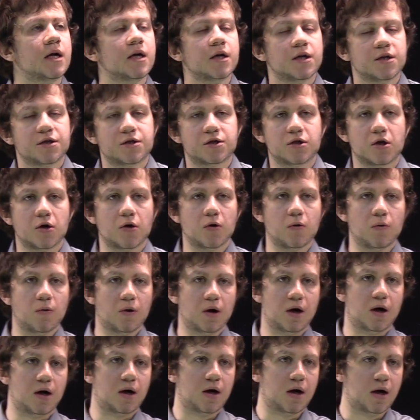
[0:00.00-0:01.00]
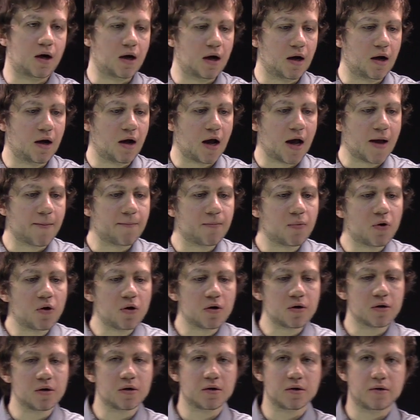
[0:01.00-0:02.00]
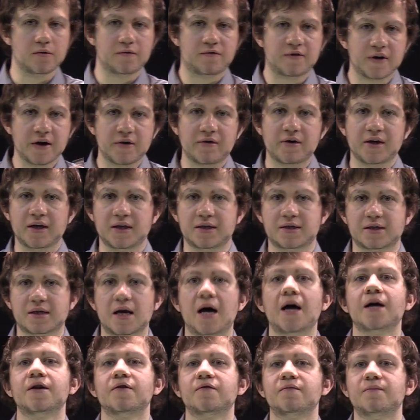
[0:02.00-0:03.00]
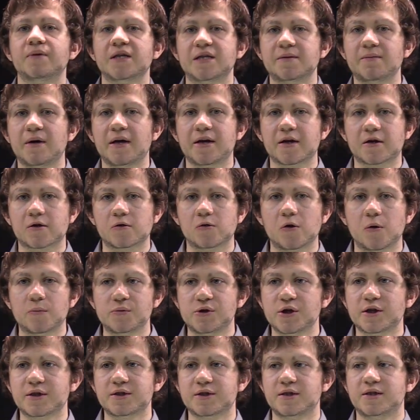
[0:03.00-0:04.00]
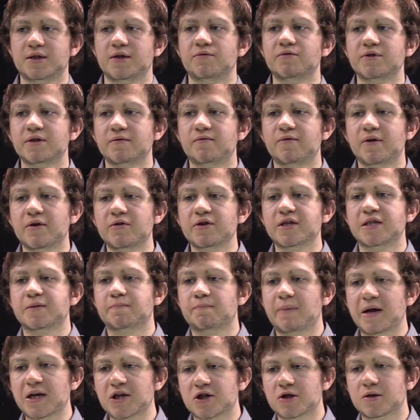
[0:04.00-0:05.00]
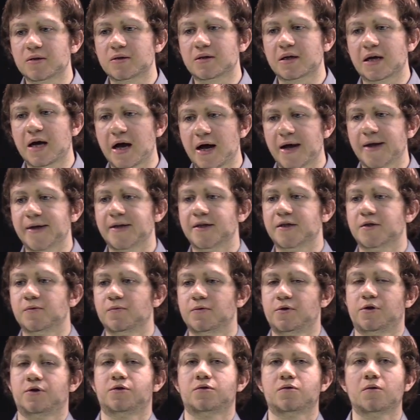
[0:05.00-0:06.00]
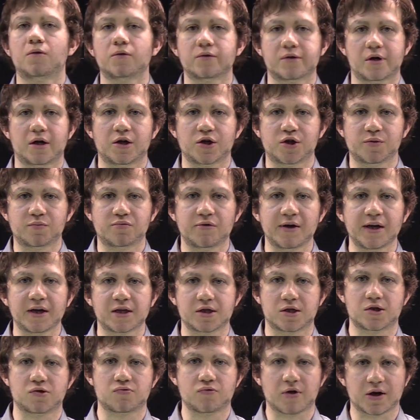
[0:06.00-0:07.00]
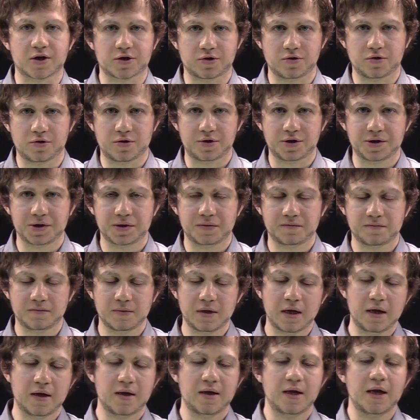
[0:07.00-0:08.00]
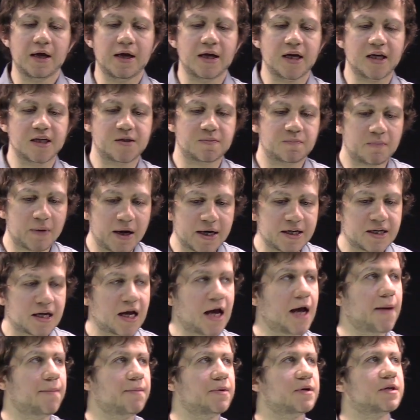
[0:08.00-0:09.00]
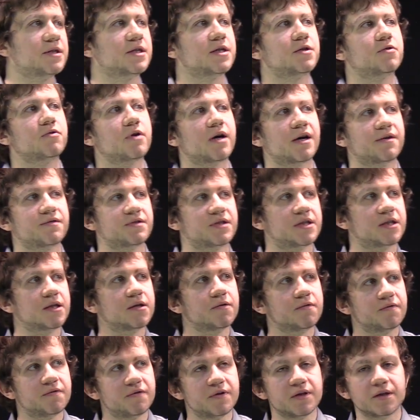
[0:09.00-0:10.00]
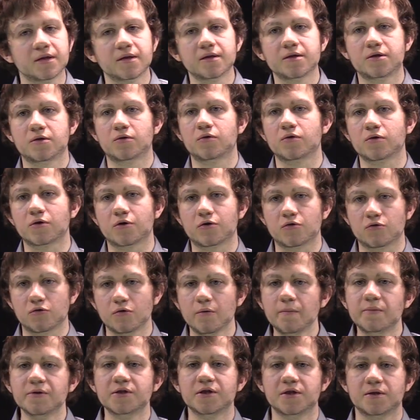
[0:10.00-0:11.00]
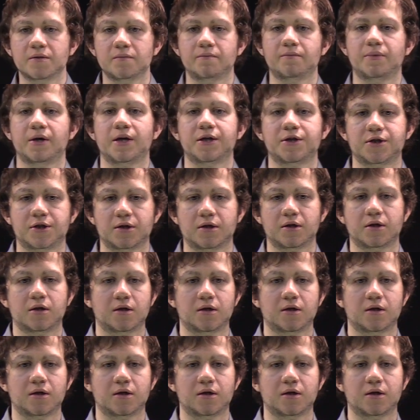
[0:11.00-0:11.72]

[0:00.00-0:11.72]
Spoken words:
So among various kind of mathematical objects, there is a very special kind, which is called algebraic structures. It might happen that you have seen fields or groups, but